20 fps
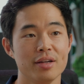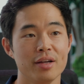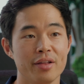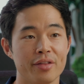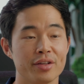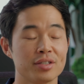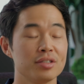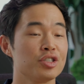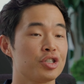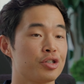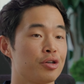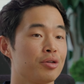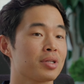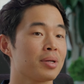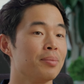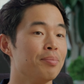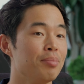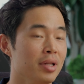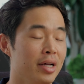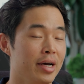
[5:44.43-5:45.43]
This ensures
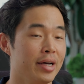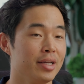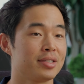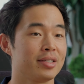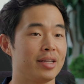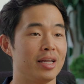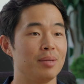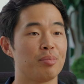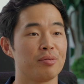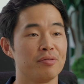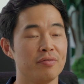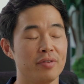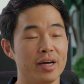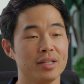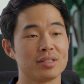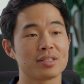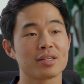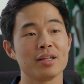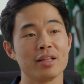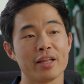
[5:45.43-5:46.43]
compliance and
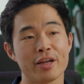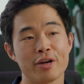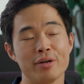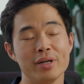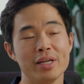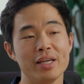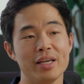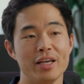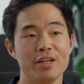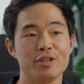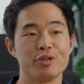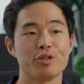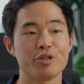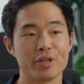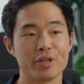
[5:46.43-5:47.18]
provides clarity in your